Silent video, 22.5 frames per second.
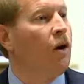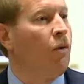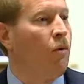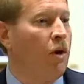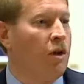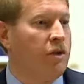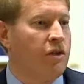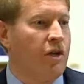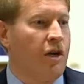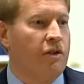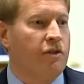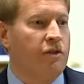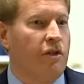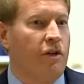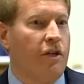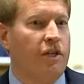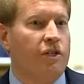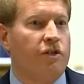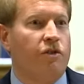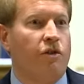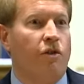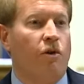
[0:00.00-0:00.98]
I watch our
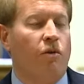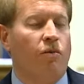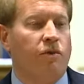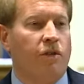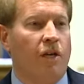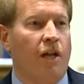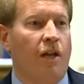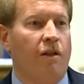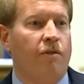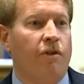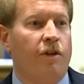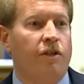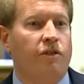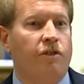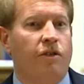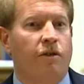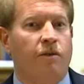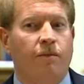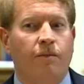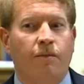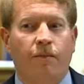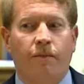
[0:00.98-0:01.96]
solicitor on
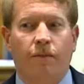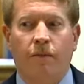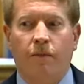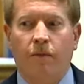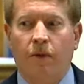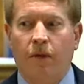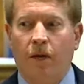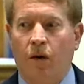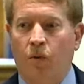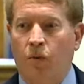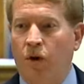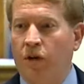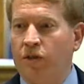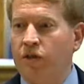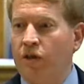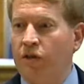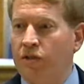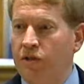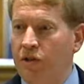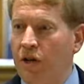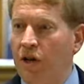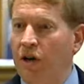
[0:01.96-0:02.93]
television. I watch
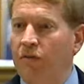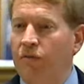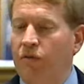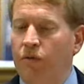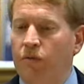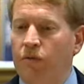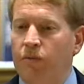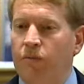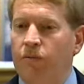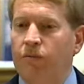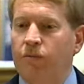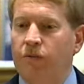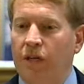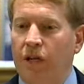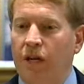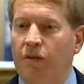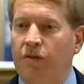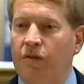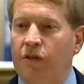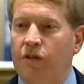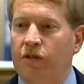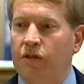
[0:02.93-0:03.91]
our sheriff on
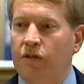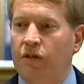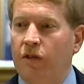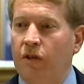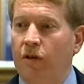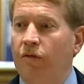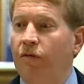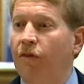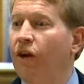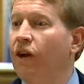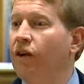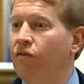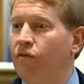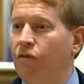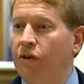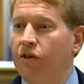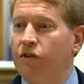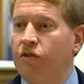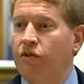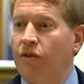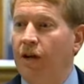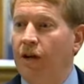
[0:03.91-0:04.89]
television. They're very
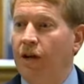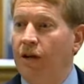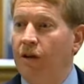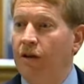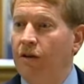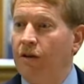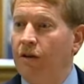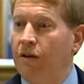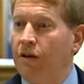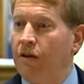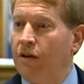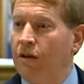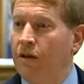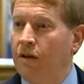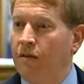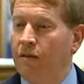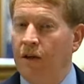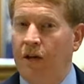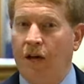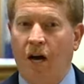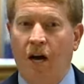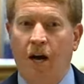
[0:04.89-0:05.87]
frustrated.
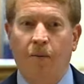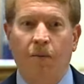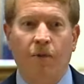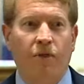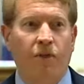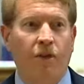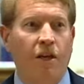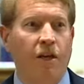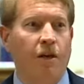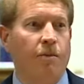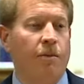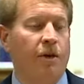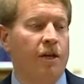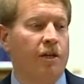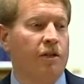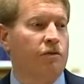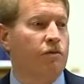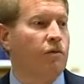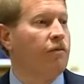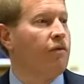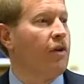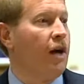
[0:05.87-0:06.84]
The common theme
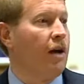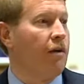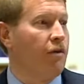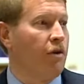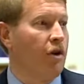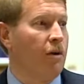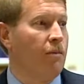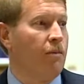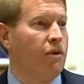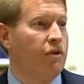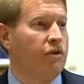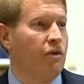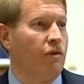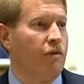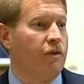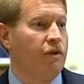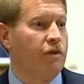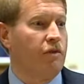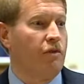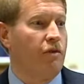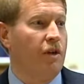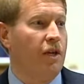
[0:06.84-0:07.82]
is we've got criminals on
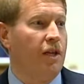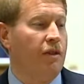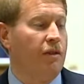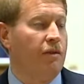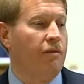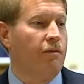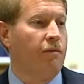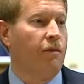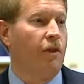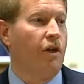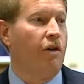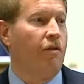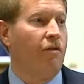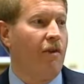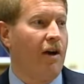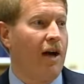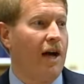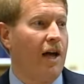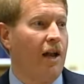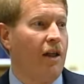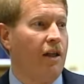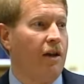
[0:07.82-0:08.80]
the street that are
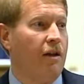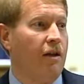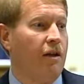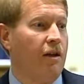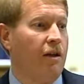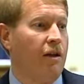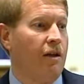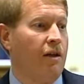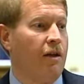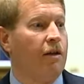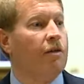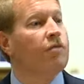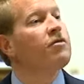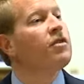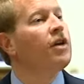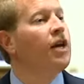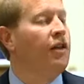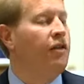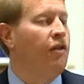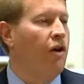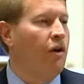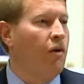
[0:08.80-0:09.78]
violent
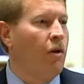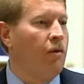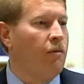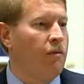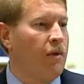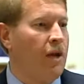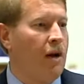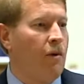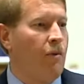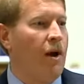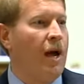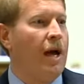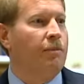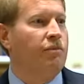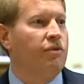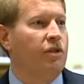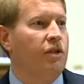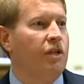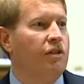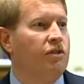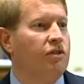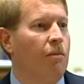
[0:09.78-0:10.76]
and they've got rap
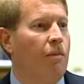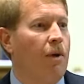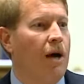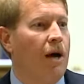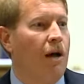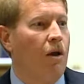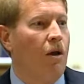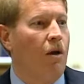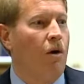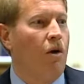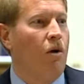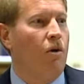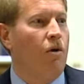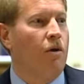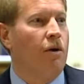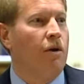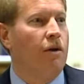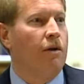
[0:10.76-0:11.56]
sheets a mile long